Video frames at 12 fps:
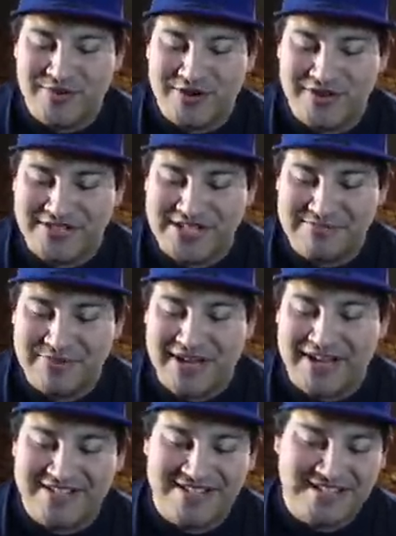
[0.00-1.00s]
all of these
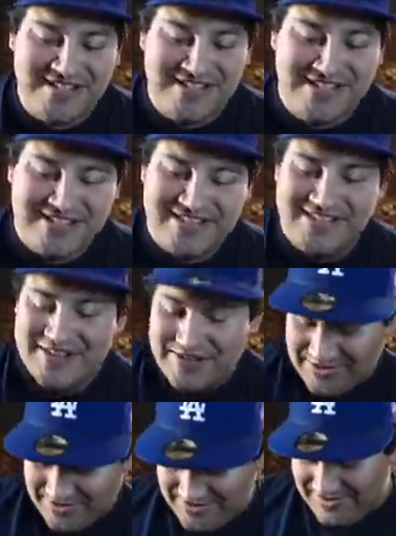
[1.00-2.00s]

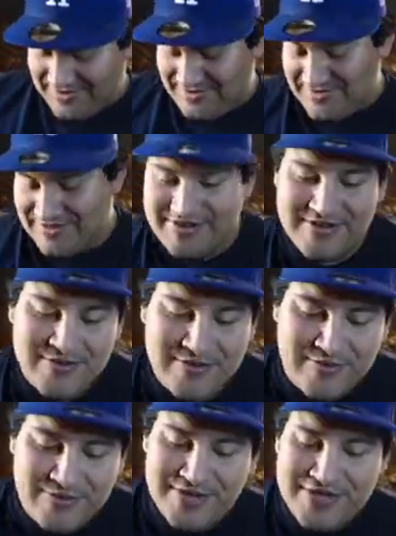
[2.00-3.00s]
packs.
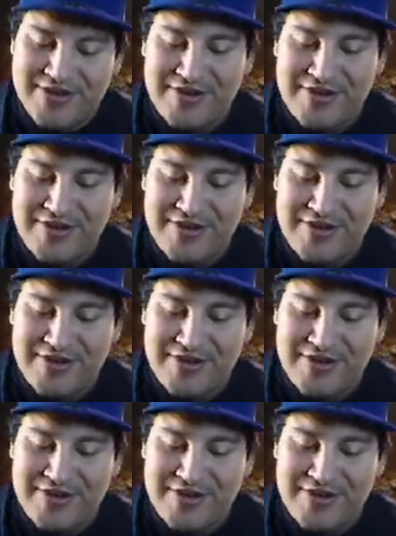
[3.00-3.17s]
Really